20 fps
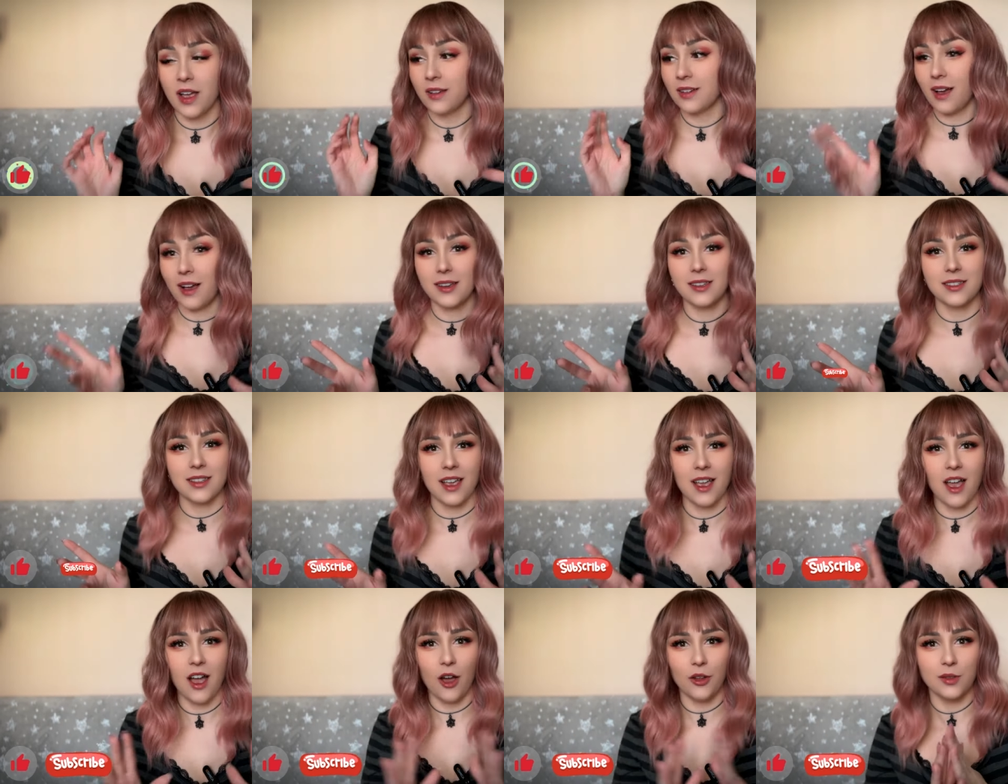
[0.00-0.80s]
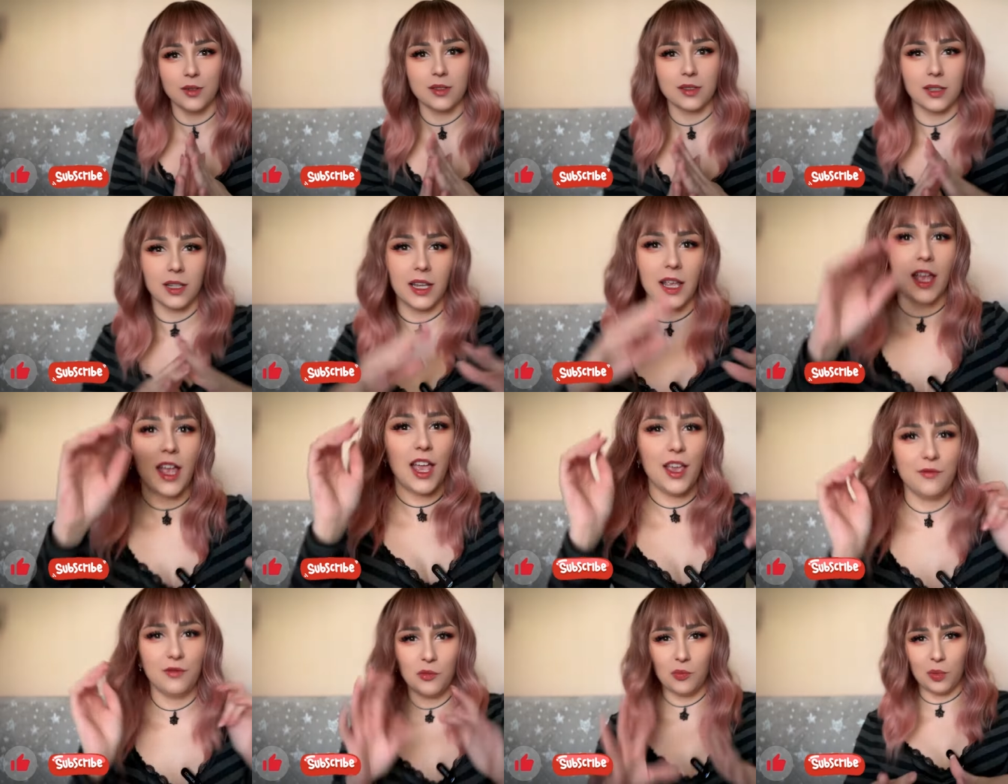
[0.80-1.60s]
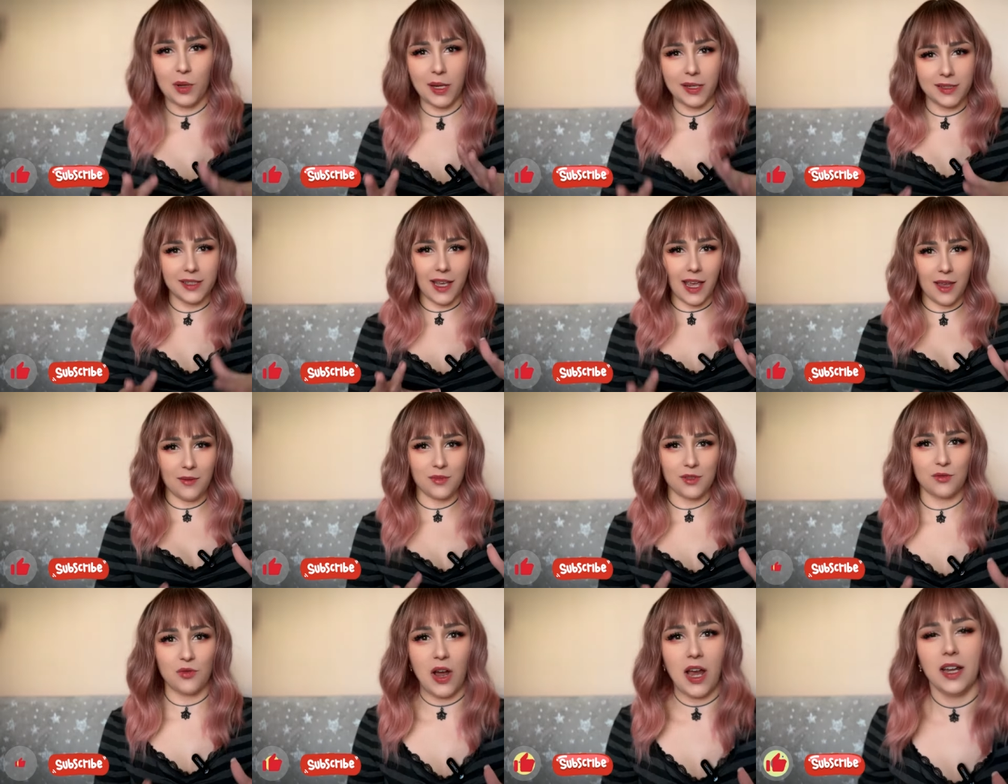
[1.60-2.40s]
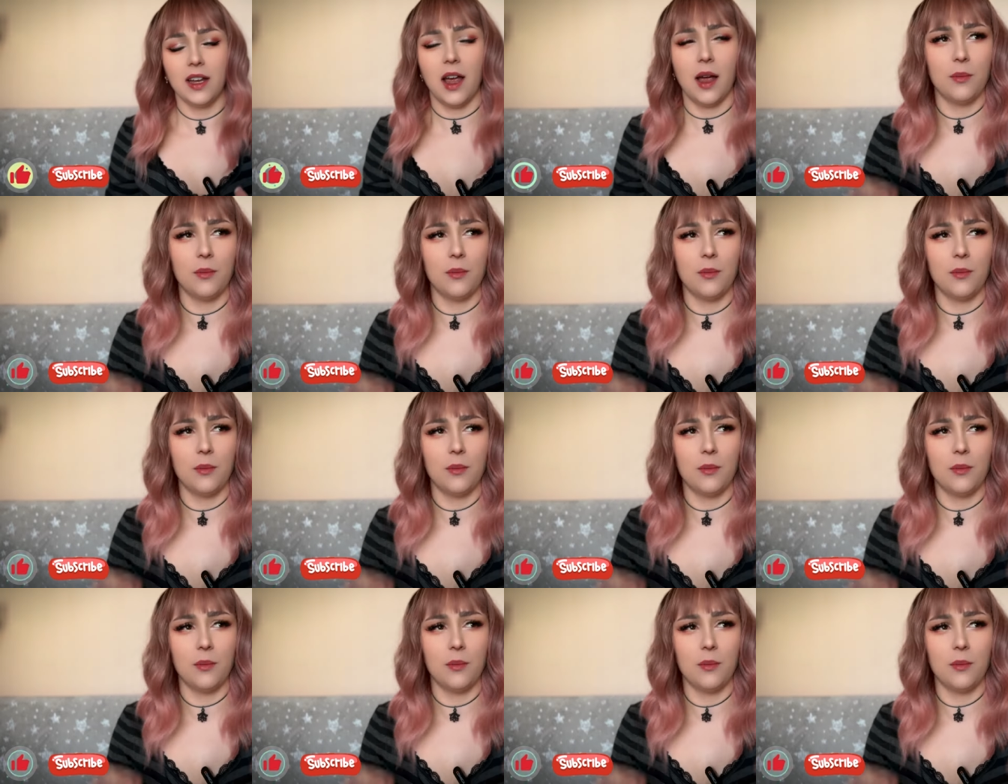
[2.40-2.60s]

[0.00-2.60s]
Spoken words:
Guys, honestly, if you play the games right,